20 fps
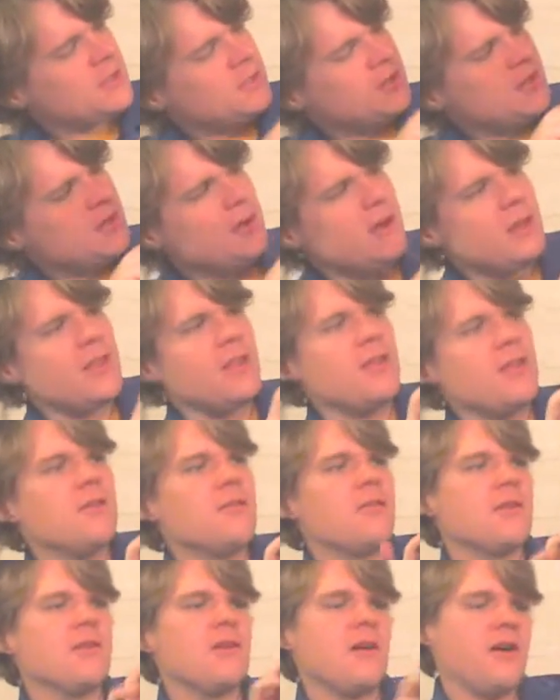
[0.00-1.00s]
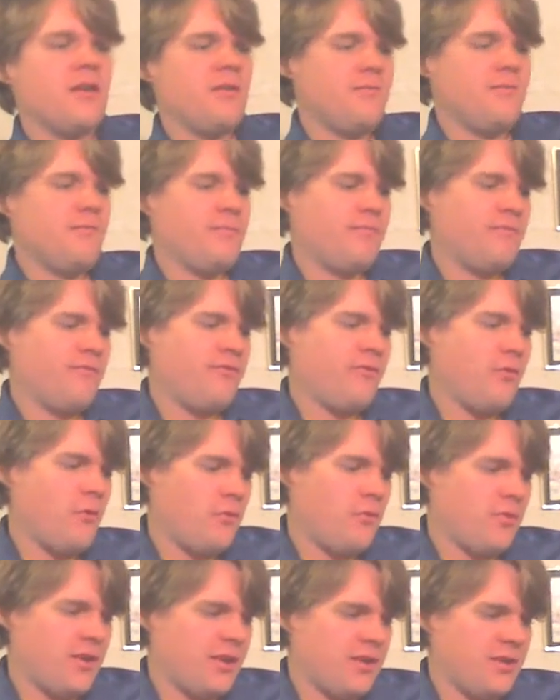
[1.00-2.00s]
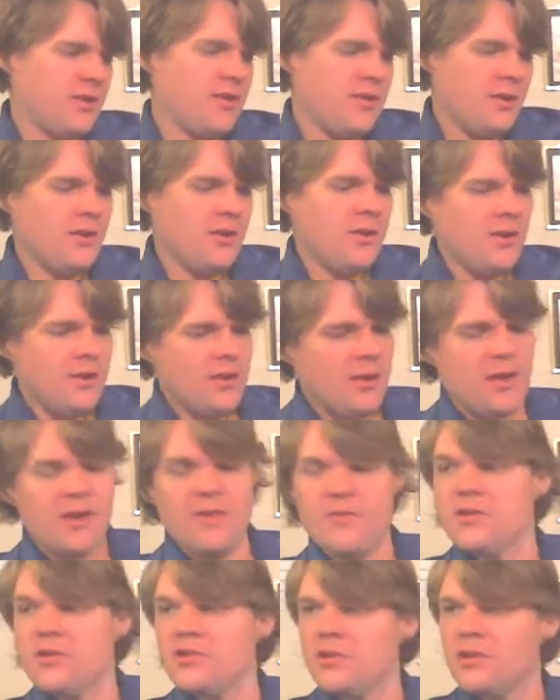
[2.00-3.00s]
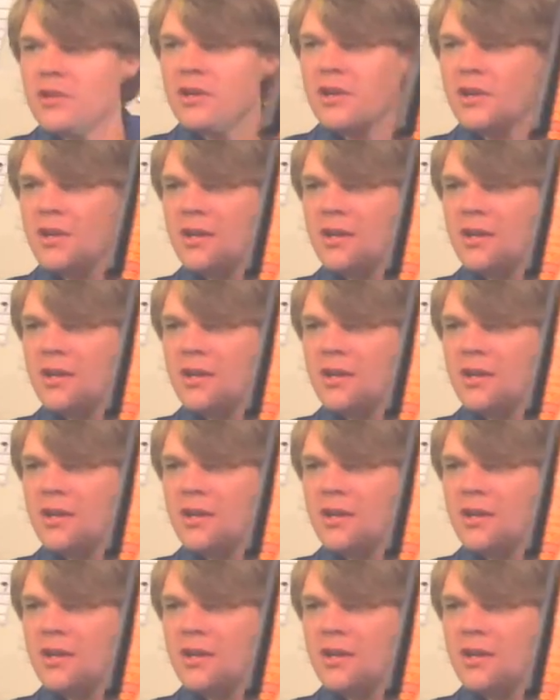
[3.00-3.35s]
So I think you can unfold it and even turn it